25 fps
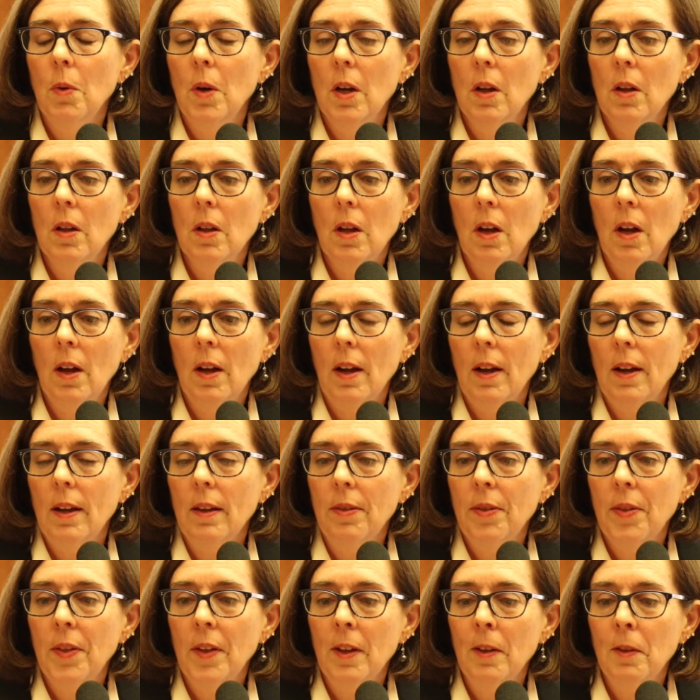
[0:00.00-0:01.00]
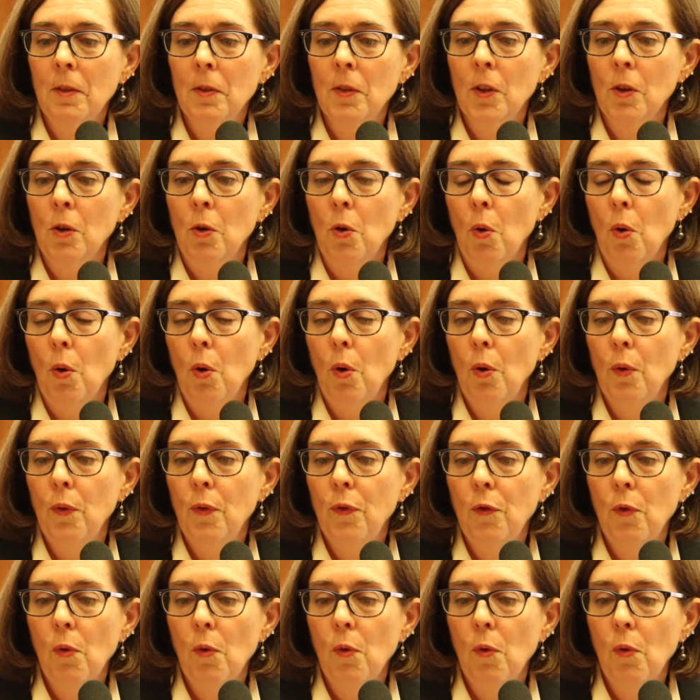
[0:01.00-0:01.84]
Well, I think the goal